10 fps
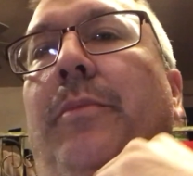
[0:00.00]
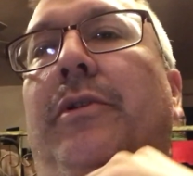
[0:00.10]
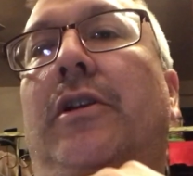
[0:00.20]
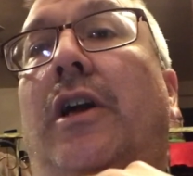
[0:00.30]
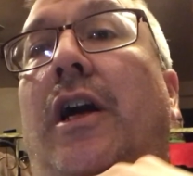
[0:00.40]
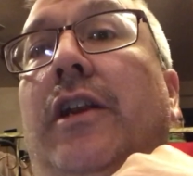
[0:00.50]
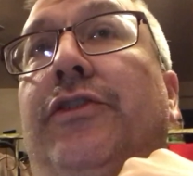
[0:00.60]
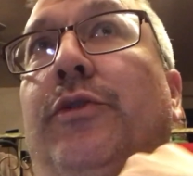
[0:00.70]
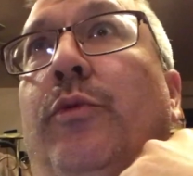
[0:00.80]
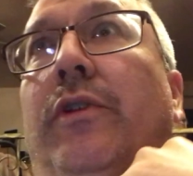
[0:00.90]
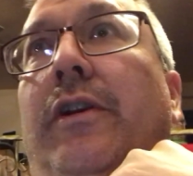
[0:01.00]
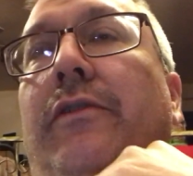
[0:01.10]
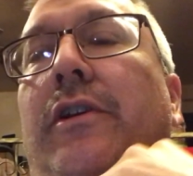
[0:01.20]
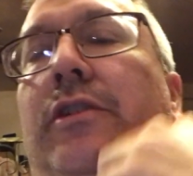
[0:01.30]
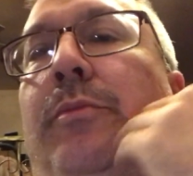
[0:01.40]
epiglottis or
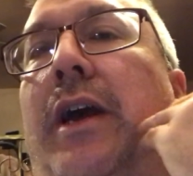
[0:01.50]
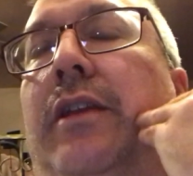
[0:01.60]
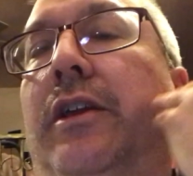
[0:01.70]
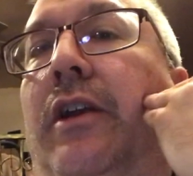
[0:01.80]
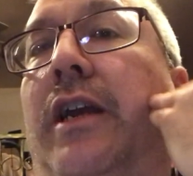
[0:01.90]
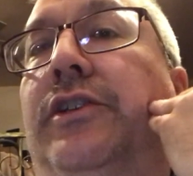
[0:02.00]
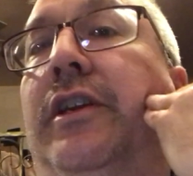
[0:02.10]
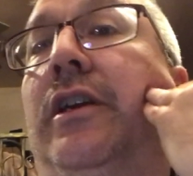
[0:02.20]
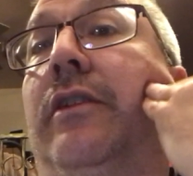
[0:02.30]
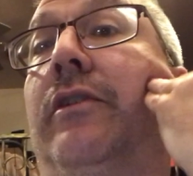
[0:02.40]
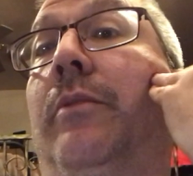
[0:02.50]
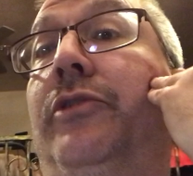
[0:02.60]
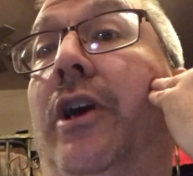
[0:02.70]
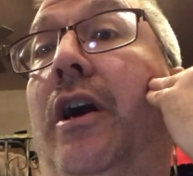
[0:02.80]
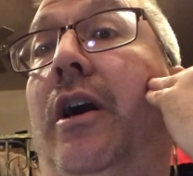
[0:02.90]
whatever it is back there actually kind of
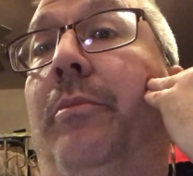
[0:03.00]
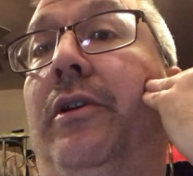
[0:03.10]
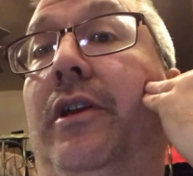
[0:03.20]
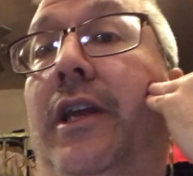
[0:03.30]
comes up.